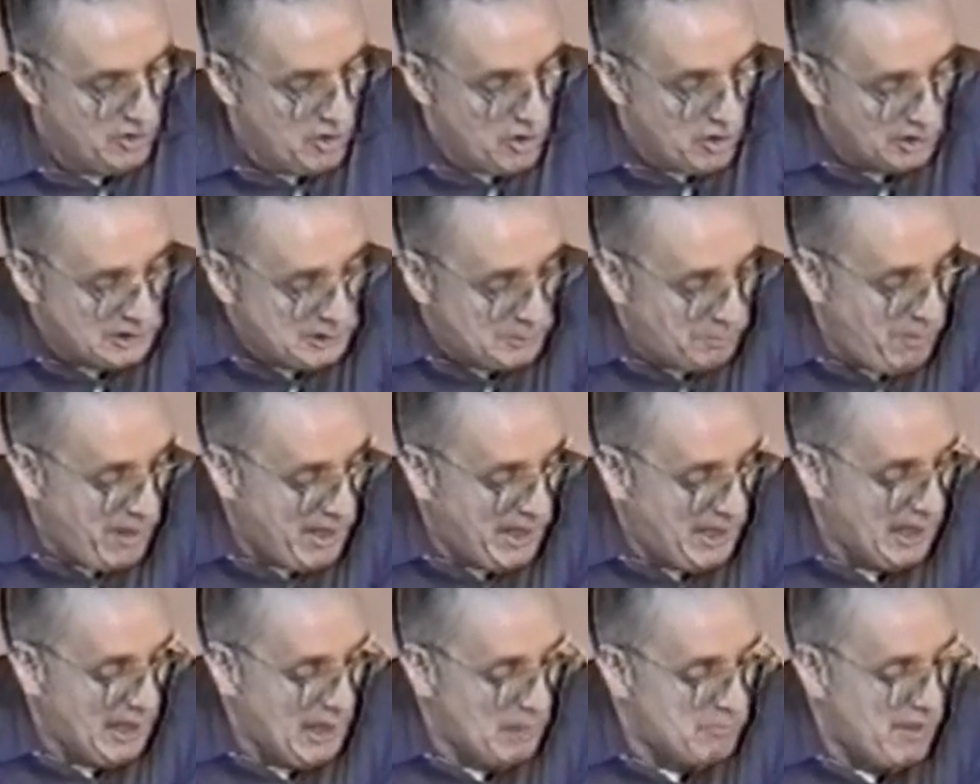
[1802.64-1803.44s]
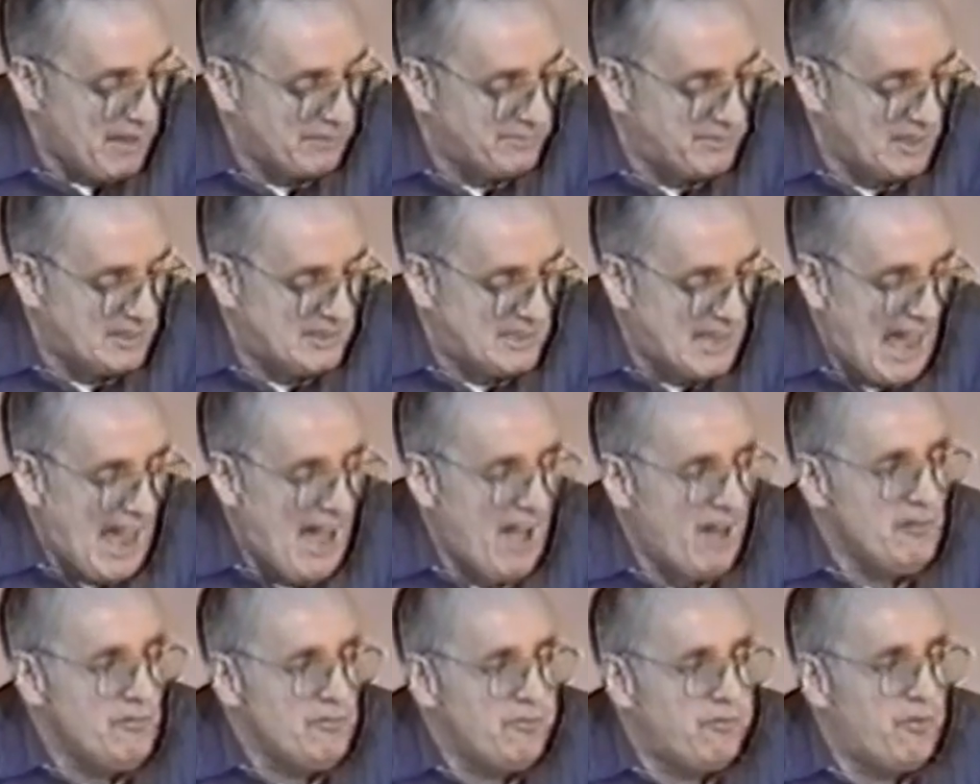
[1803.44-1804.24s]
You're speaking about the
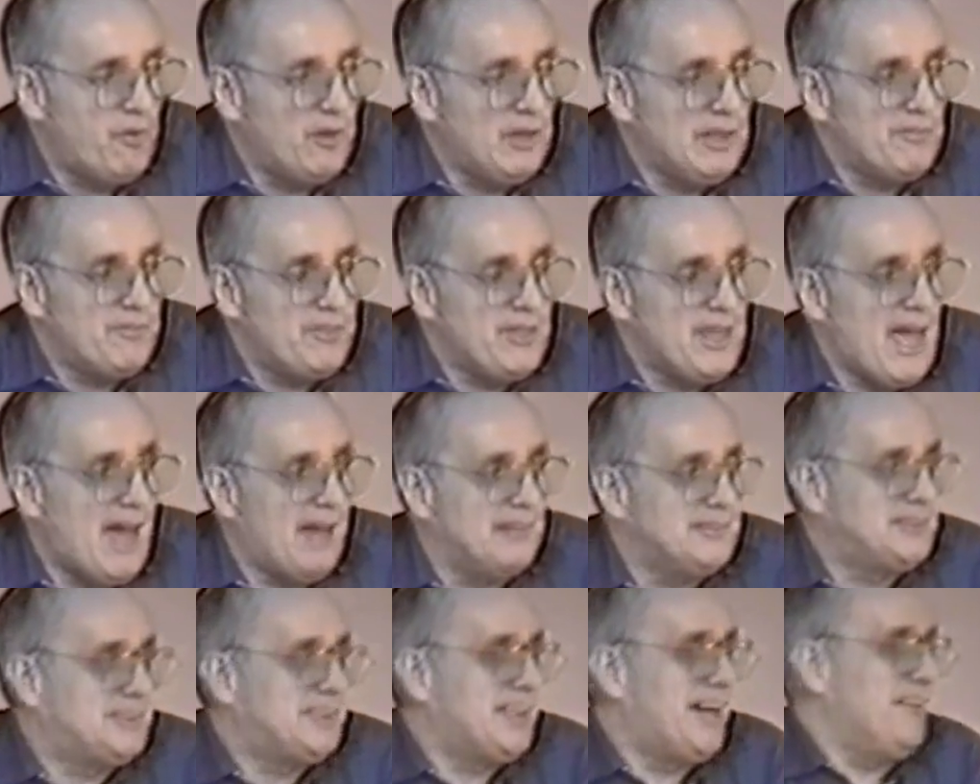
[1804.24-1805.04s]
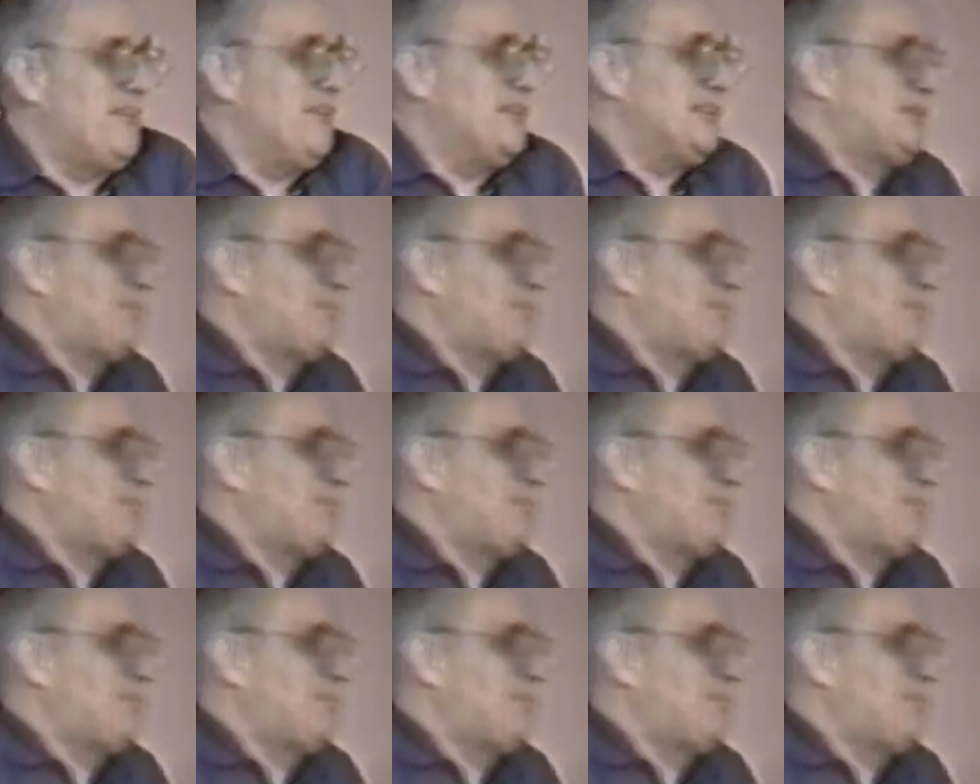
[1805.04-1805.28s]
downfall of the outside.